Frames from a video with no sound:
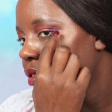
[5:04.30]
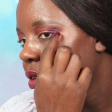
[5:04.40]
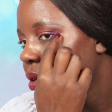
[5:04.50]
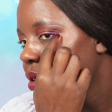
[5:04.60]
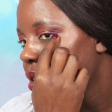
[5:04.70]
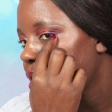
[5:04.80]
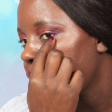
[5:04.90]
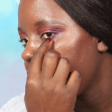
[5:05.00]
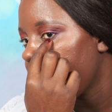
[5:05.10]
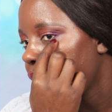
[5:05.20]
of course,
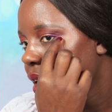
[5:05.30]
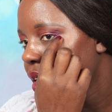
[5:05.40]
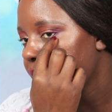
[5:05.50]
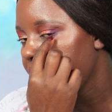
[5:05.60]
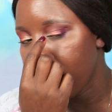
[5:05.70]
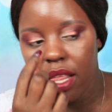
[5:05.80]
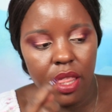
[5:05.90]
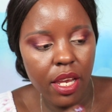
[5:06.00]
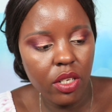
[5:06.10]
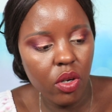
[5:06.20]
right here,
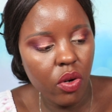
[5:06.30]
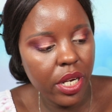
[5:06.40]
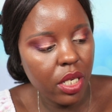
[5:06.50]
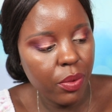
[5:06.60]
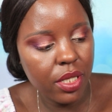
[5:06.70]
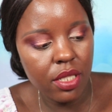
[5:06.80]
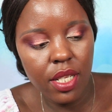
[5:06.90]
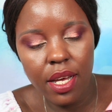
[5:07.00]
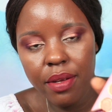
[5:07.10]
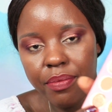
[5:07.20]
and then go in with